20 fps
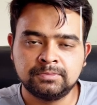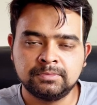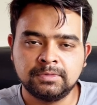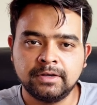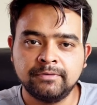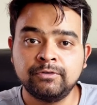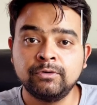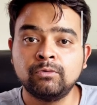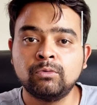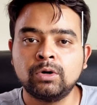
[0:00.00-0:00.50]

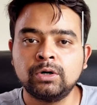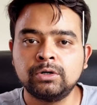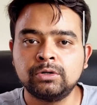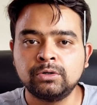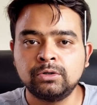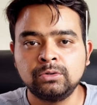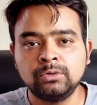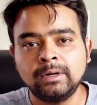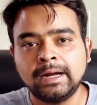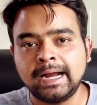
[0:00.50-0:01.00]
if you want to
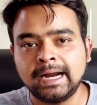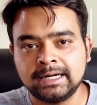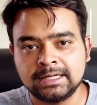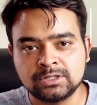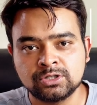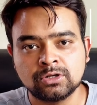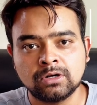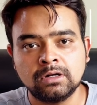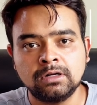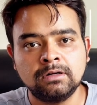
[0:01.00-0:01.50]
do
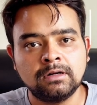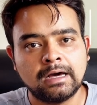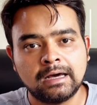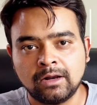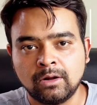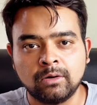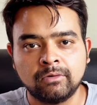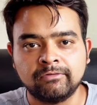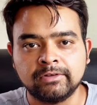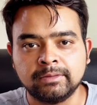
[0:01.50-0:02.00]
hands-on
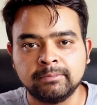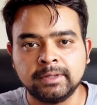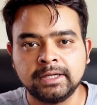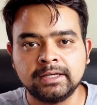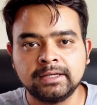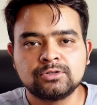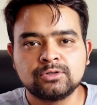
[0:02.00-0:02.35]
along with me.